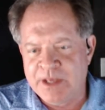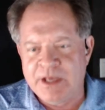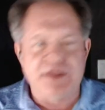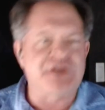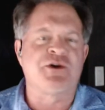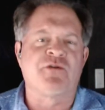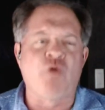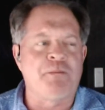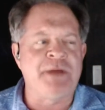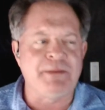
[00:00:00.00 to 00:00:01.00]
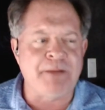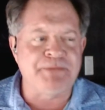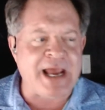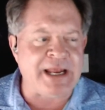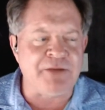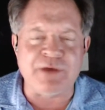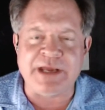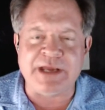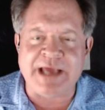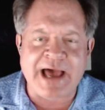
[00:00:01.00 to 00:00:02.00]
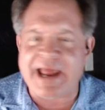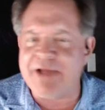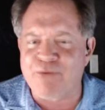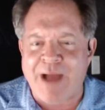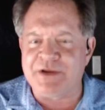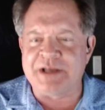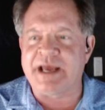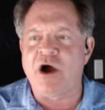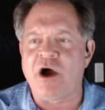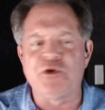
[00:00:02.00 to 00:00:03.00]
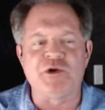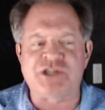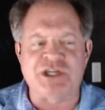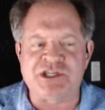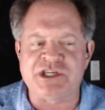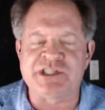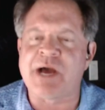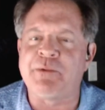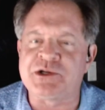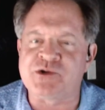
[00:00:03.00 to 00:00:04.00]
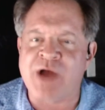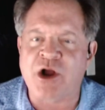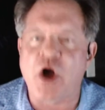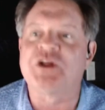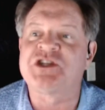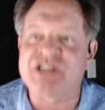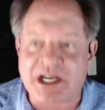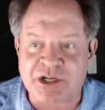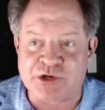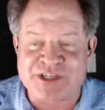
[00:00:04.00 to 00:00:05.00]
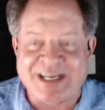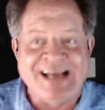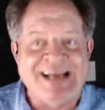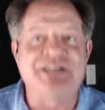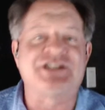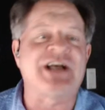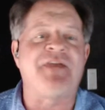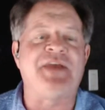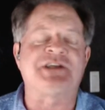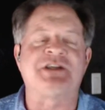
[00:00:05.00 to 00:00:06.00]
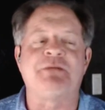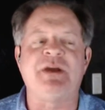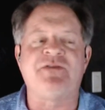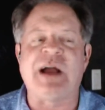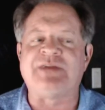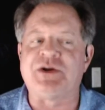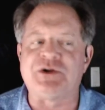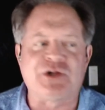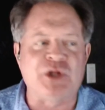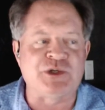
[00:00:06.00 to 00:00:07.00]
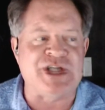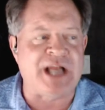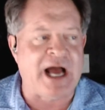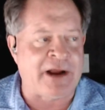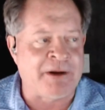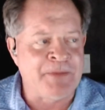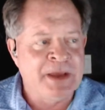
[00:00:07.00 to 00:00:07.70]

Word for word: This year, 4 p.m. update, and we had a rally day. All the U.S. indices that we track, all the sectors inside the S&P 500 closing higher.